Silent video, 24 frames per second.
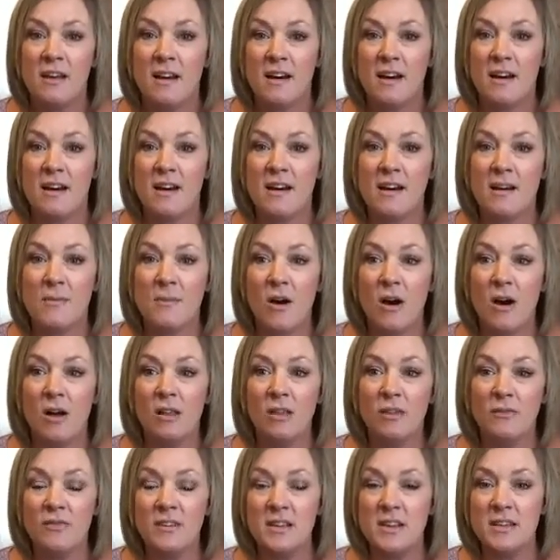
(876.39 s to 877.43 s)
All
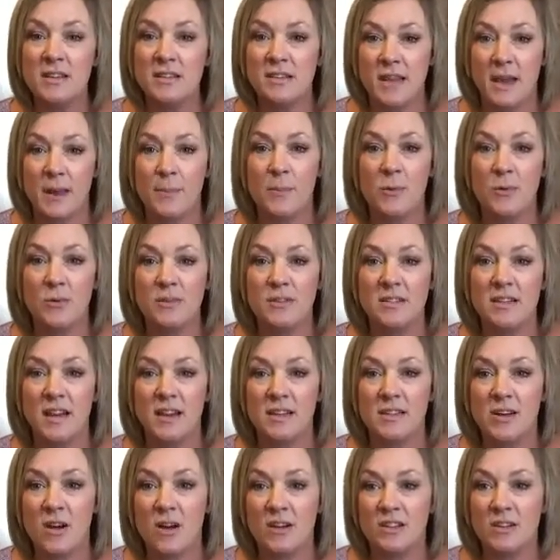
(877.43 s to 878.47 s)
of these samples that I
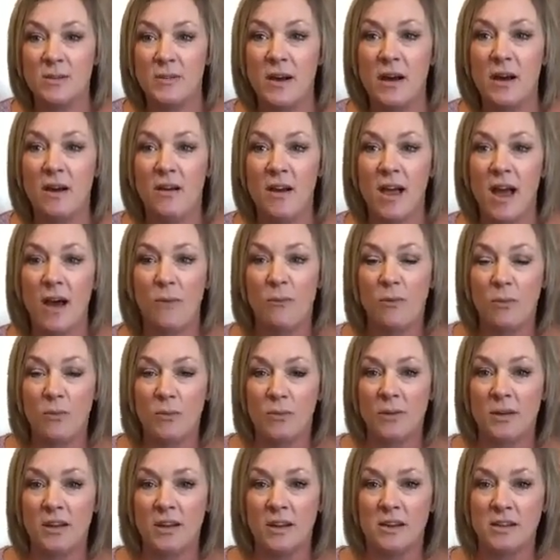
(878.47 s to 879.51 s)
talked about, I will
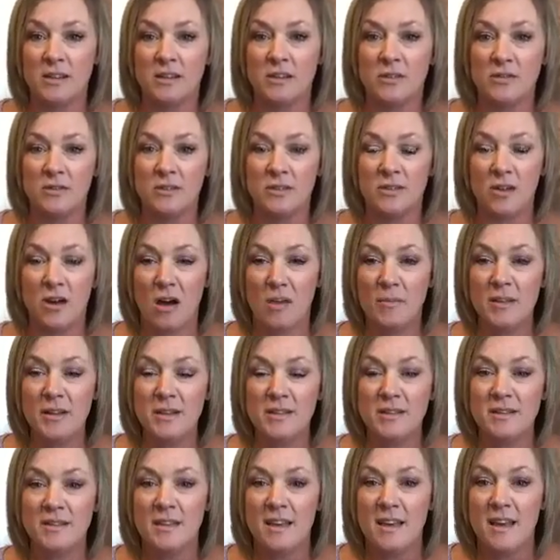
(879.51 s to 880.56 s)
put into the
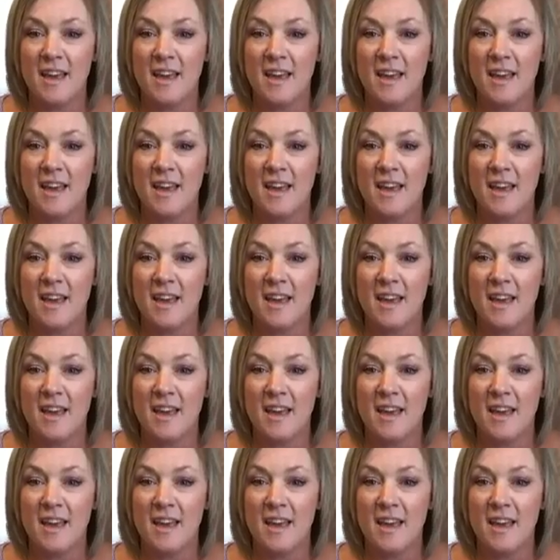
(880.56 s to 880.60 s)
comments,